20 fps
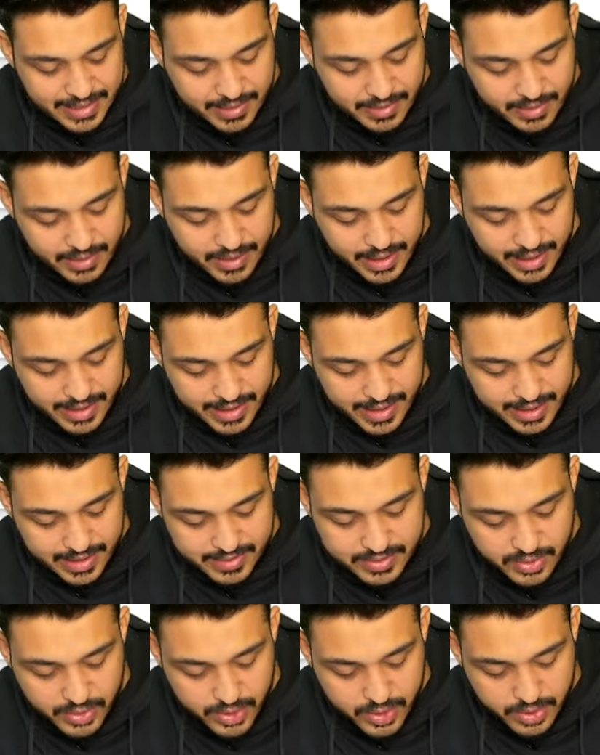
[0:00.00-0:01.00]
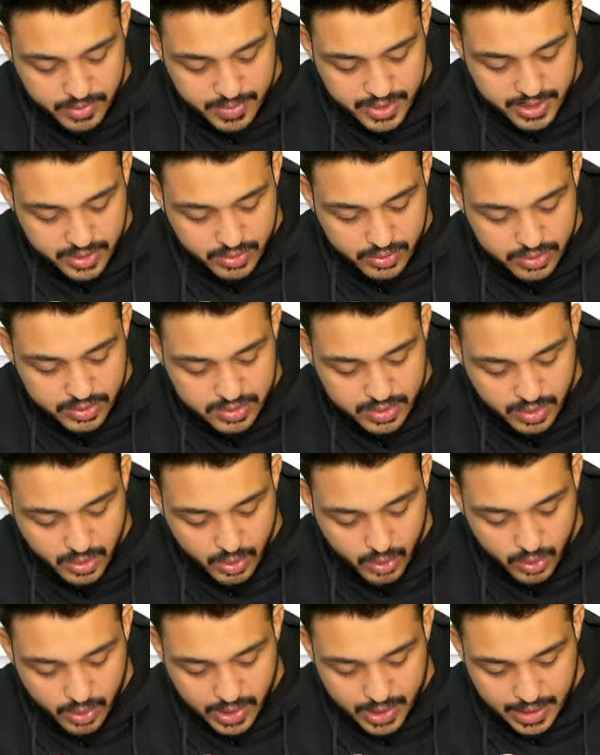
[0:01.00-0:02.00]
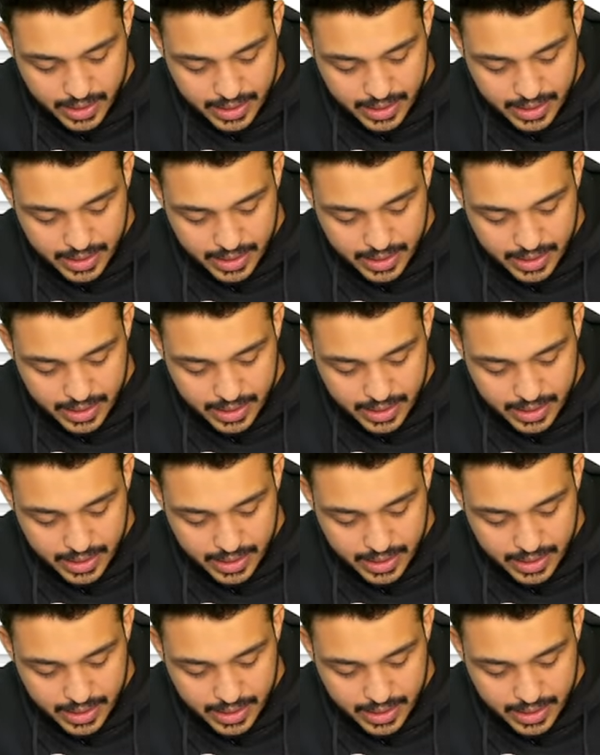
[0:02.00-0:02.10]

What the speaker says: and that is going to be used oral,